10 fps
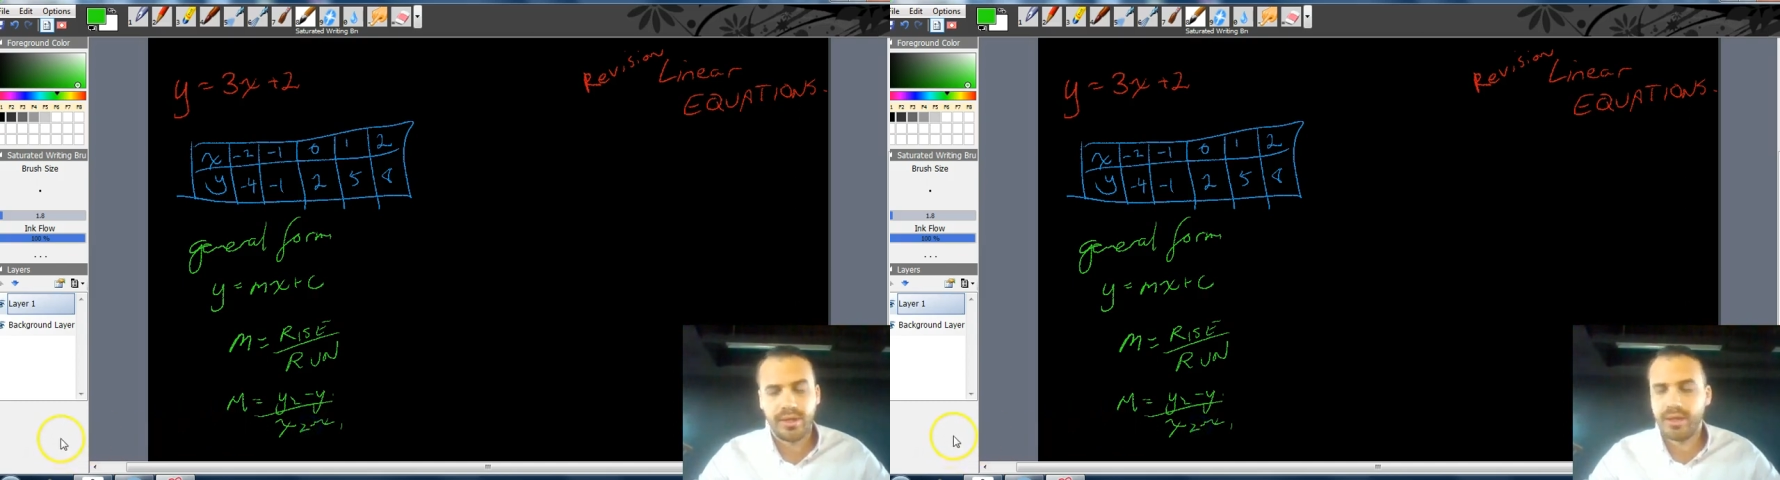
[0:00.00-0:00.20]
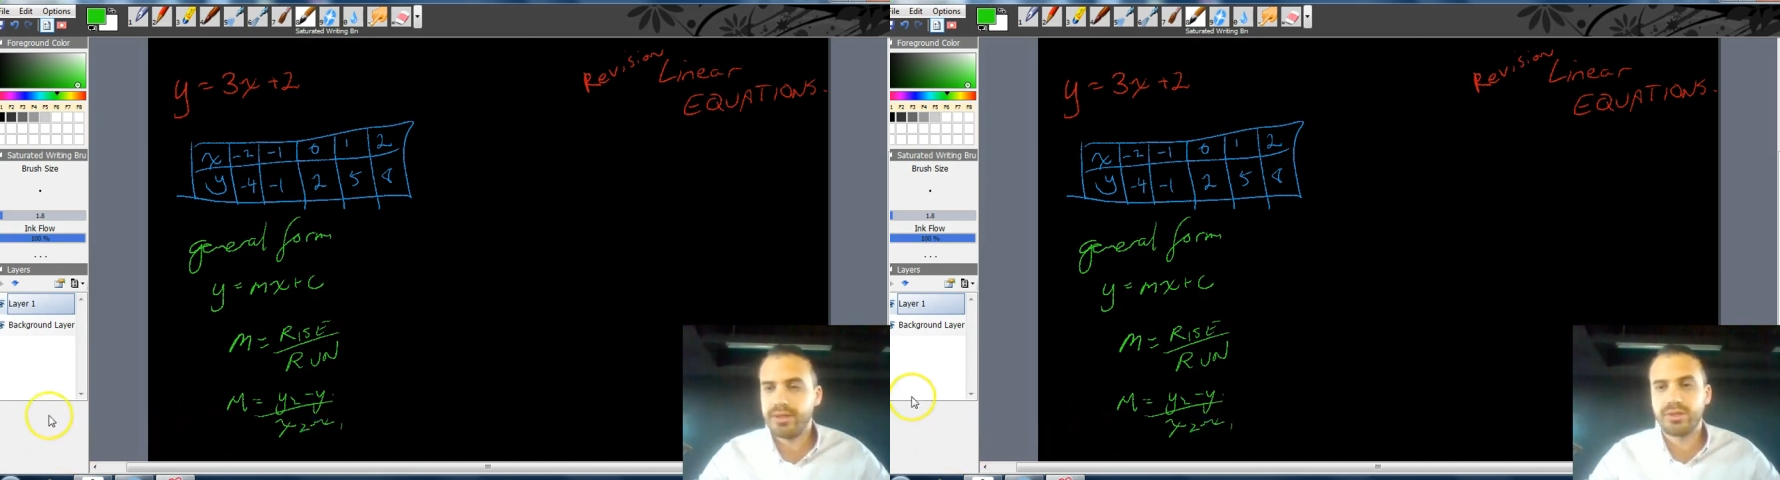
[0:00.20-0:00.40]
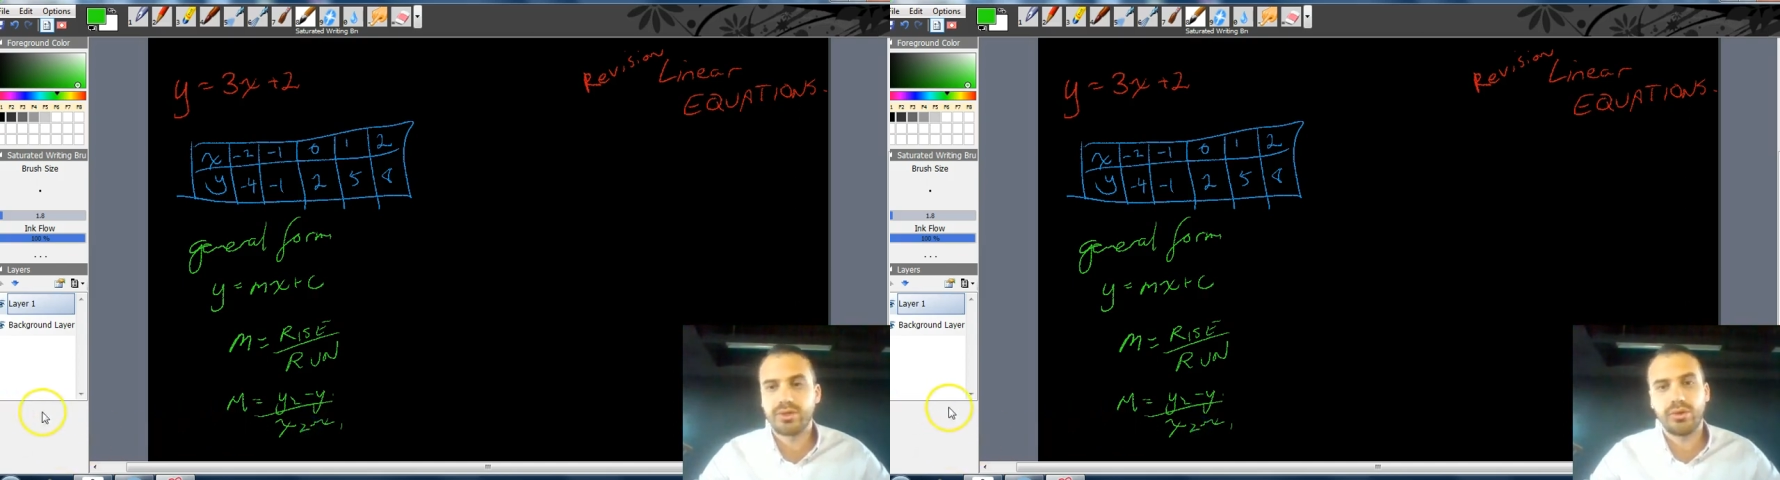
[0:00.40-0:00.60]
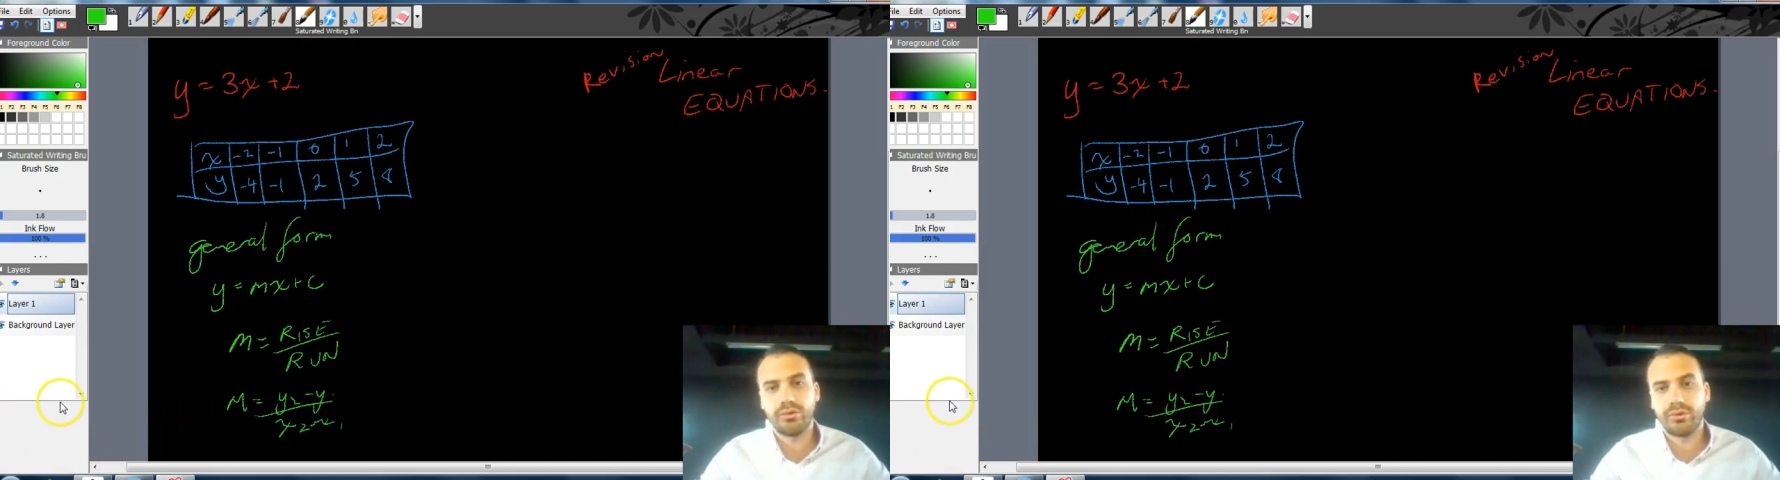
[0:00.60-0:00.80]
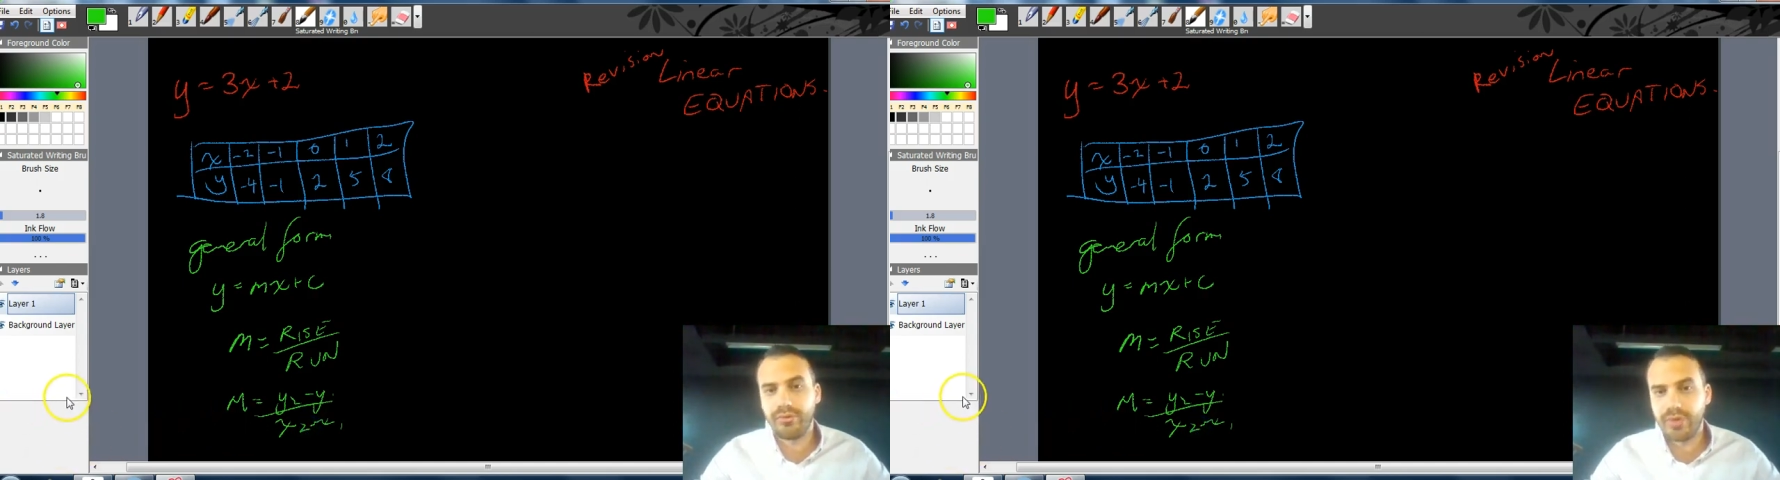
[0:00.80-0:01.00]
Now this is
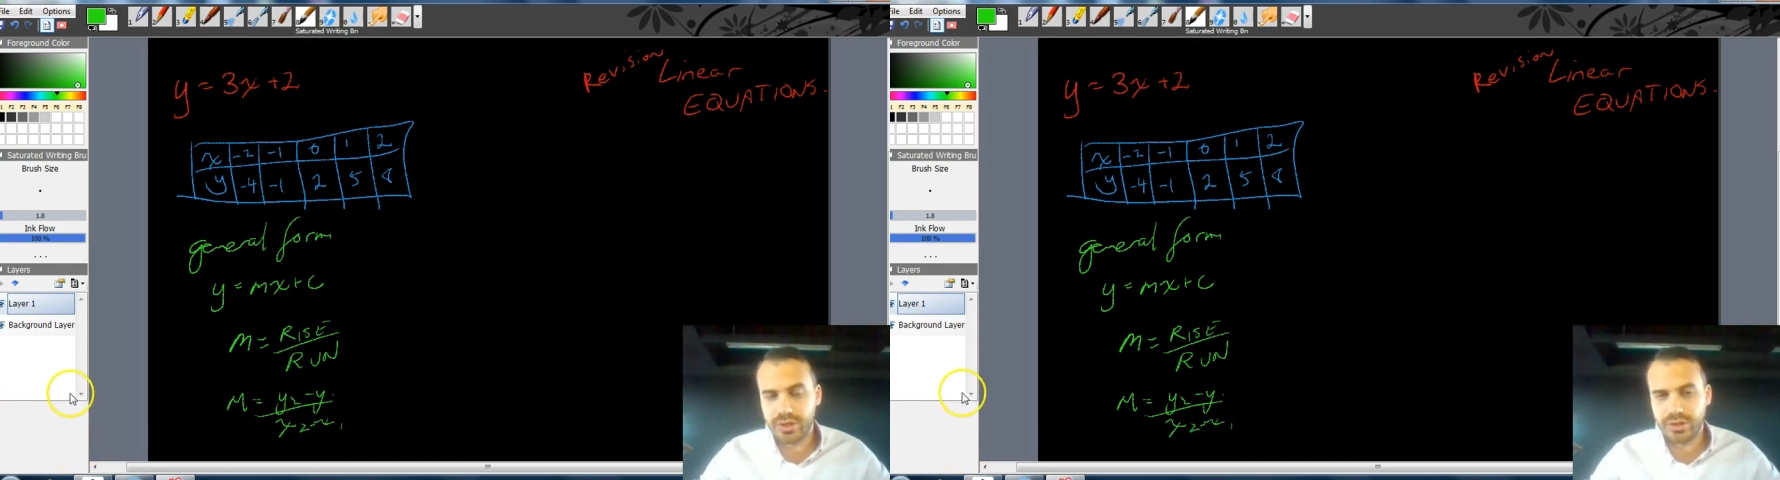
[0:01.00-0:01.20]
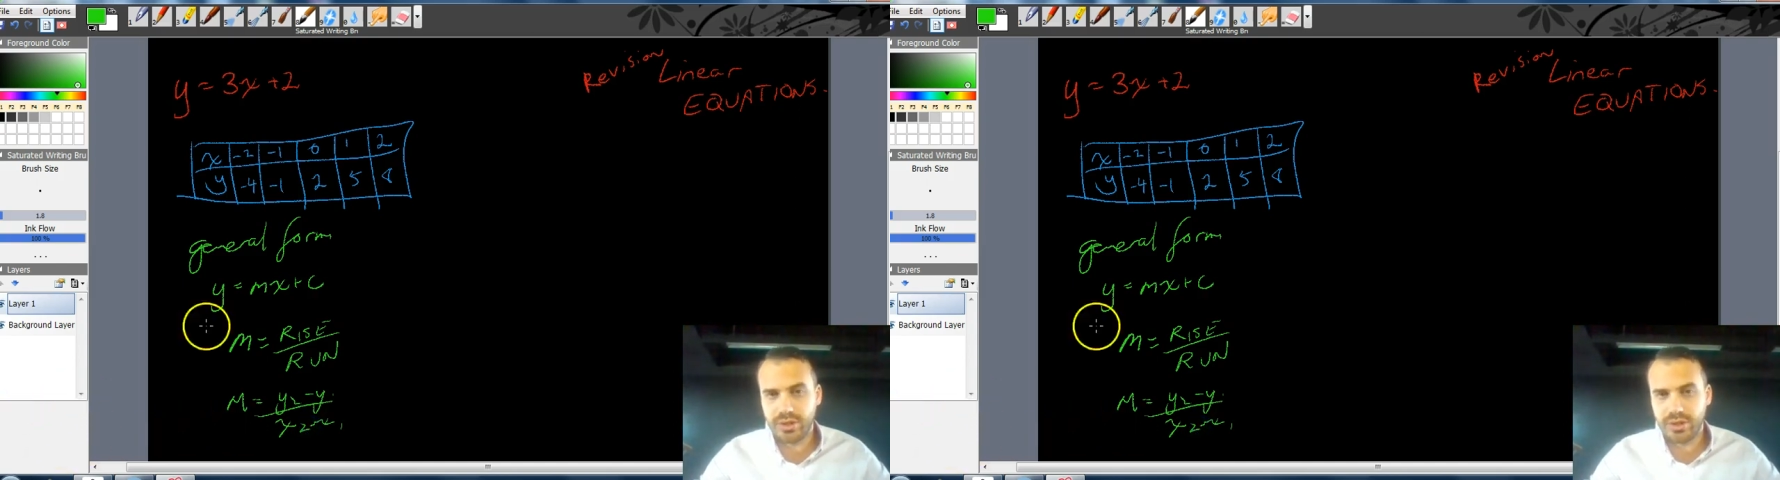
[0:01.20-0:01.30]
all revision,